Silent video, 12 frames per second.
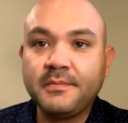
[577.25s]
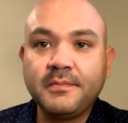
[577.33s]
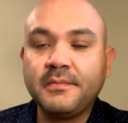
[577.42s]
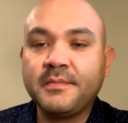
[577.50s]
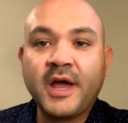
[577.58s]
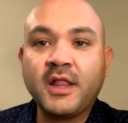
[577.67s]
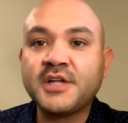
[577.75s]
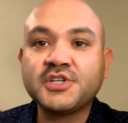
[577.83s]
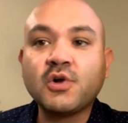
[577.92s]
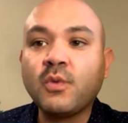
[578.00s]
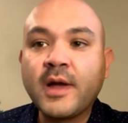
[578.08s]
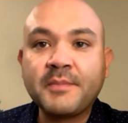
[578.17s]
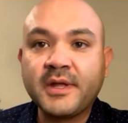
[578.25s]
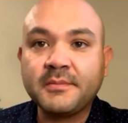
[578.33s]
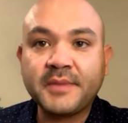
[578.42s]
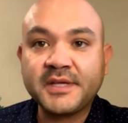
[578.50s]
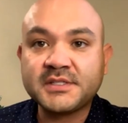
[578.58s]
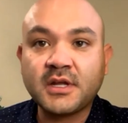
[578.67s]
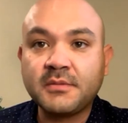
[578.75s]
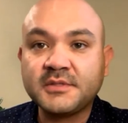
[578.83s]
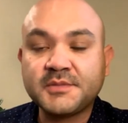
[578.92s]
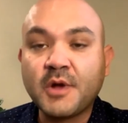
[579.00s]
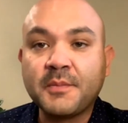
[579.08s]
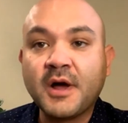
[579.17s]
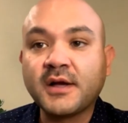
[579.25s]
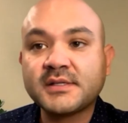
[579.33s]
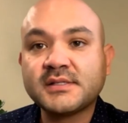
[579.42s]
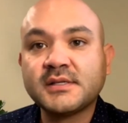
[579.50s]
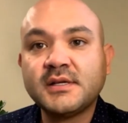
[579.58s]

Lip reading: biological weapon based on smallpox,